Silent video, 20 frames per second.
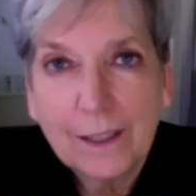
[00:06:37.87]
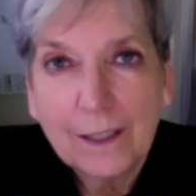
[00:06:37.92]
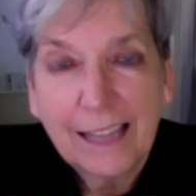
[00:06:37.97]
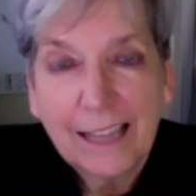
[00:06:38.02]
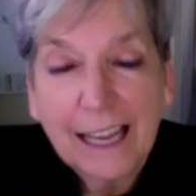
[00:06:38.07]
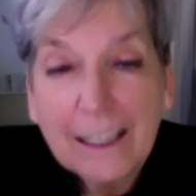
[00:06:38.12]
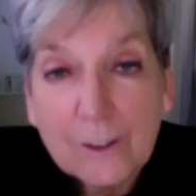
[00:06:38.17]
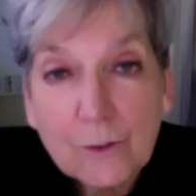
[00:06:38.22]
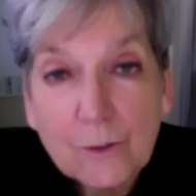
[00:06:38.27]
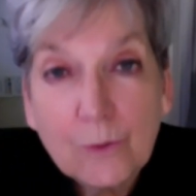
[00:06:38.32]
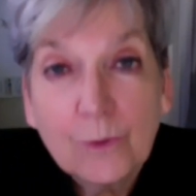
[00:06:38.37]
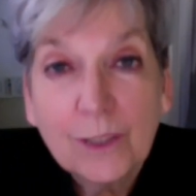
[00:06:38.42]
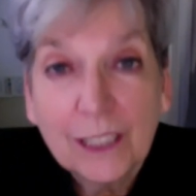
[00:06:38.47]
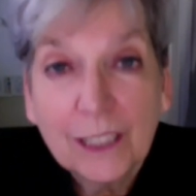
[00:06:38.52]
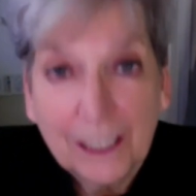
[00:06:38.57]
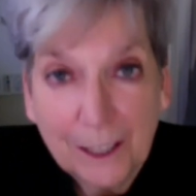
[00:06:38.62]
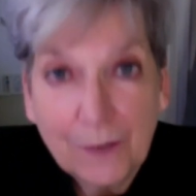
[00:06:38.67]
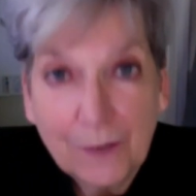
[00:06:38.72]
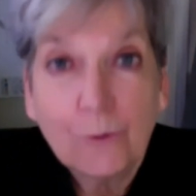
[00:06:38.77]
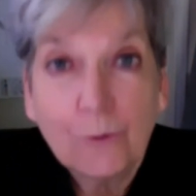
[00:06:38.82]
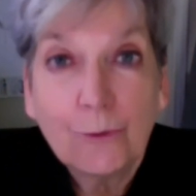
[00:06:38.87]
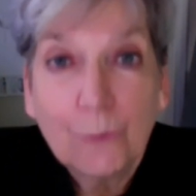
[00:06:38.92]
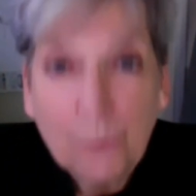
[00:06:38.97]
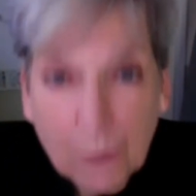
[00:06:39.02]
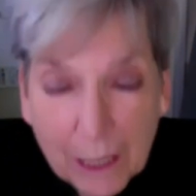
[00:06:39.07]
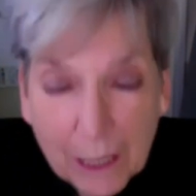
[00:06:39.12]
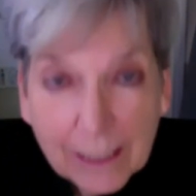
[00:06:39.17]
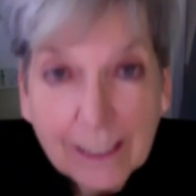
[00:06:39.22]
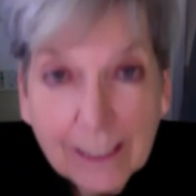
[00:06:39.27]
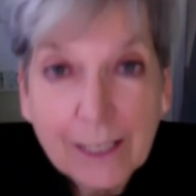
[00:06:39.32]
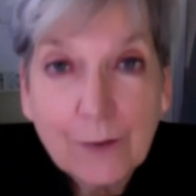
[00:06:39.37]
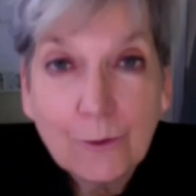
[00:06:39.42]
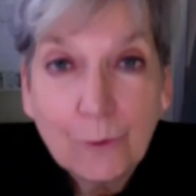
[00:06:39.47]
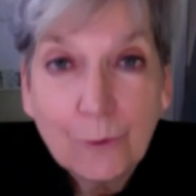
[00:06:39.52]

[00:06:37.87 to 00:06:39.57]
That's really, really,